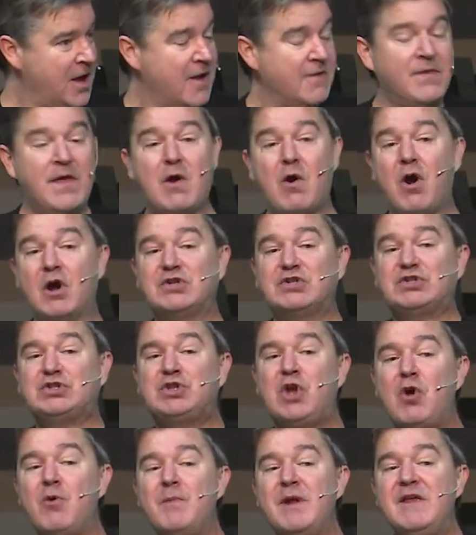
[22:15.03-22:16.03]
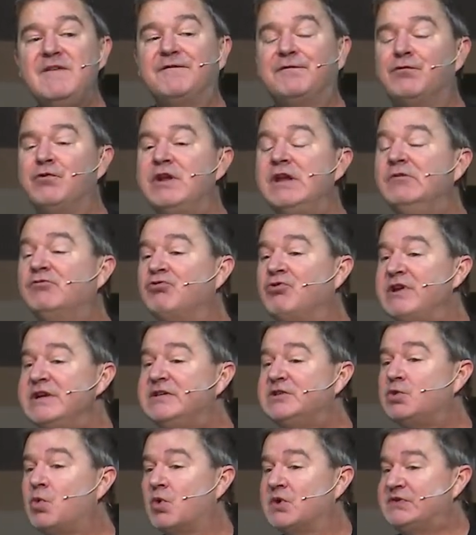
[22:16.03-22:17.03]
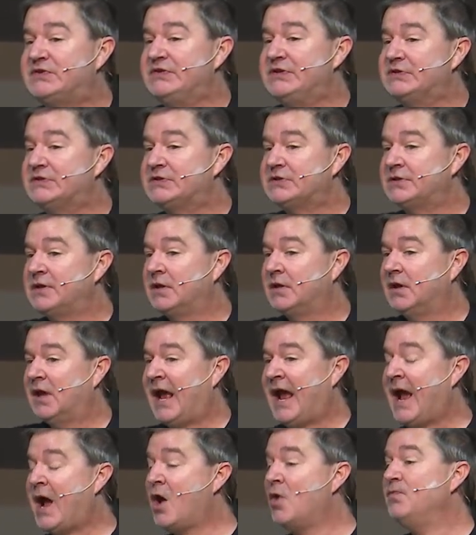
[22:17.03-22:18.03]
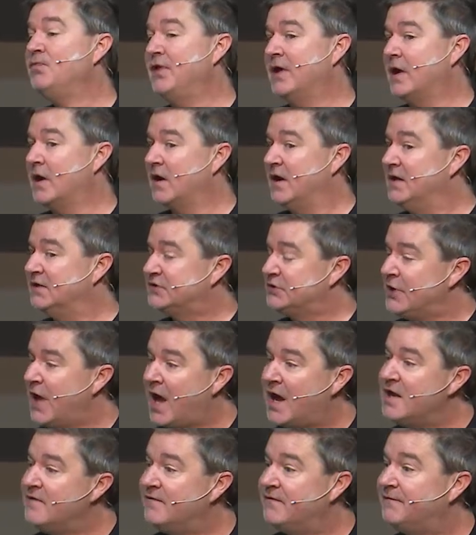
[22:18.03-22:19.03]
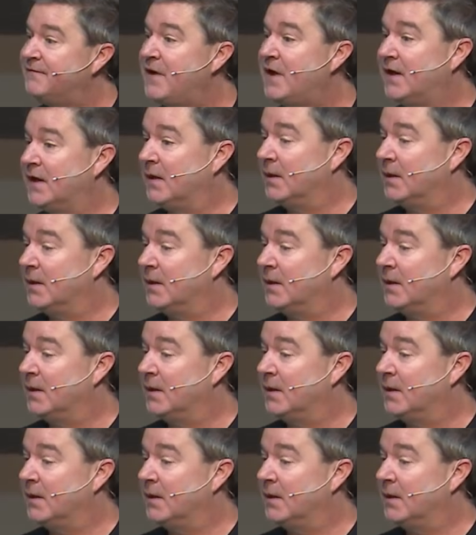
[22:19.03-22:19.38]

there are so many free resources out there, it's not even funny.